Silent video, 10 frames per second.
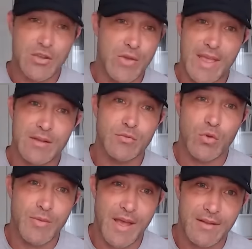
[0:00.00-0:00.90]
and you can't
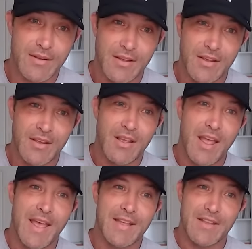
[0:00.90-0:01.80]
absorb that.
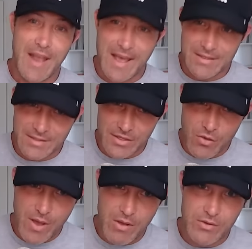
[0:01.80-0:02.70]
And it has to
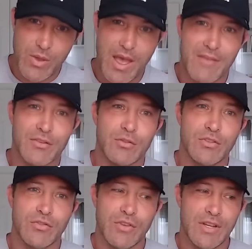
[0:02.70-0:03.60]
go out. You have to
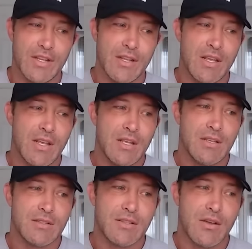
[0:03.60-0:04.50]
excrete it.
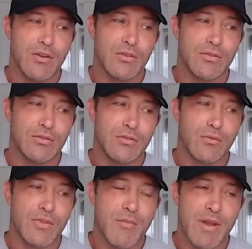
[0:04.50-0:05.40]
So
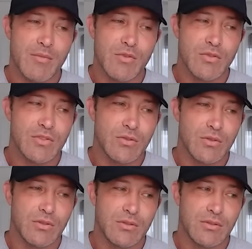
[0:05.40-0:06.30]
with the
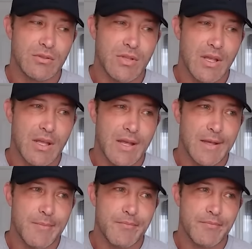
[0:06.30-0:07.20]
Metamucil,
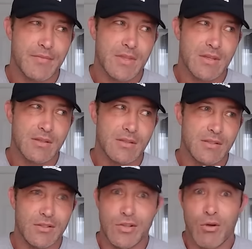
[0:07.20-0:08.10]

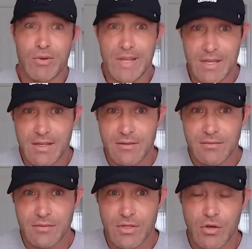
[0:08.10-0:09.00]
you don't need
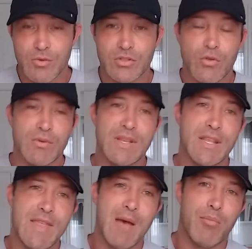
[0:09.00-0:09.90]
it, you know, because you don't
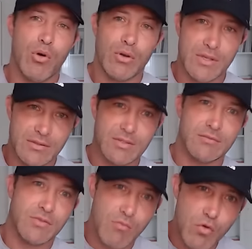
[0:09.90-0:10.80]
need that bulking
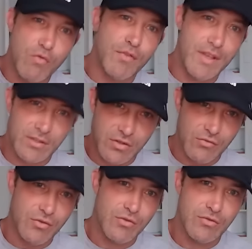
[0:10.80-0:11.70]
to move things
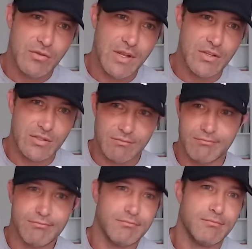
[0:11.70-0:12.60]
through and just